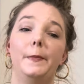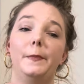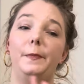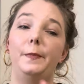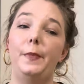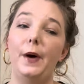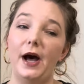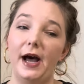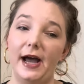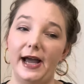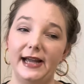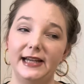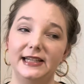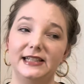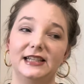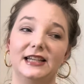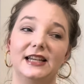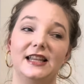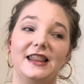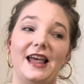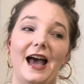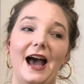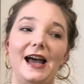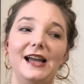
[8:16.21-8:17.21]
But
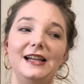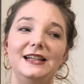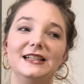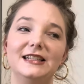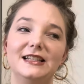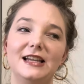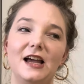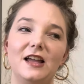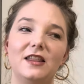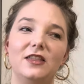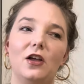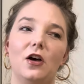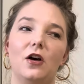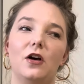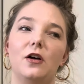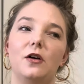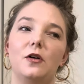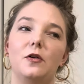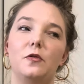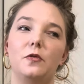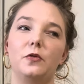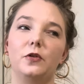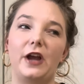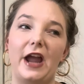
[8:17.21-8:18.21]
that is not
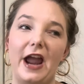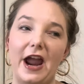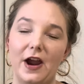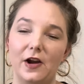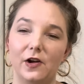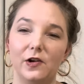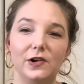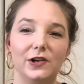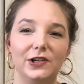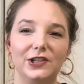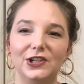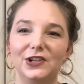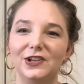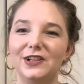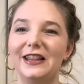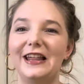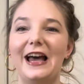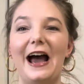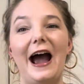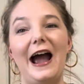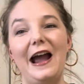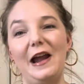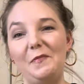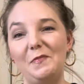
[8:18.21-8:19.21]
the character
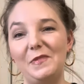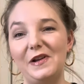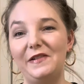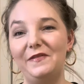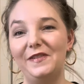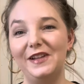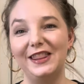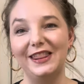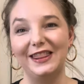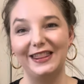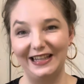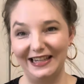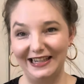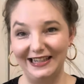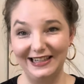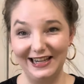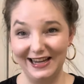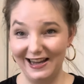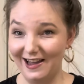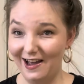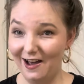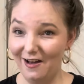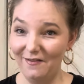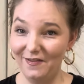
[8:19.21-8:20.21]
that I'm even
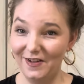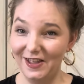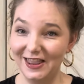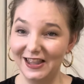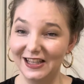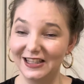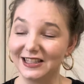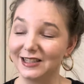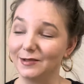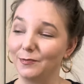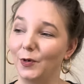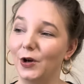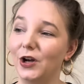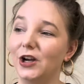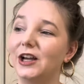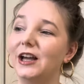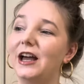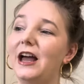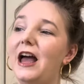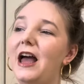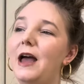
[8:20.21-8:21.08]
thinking of in this book,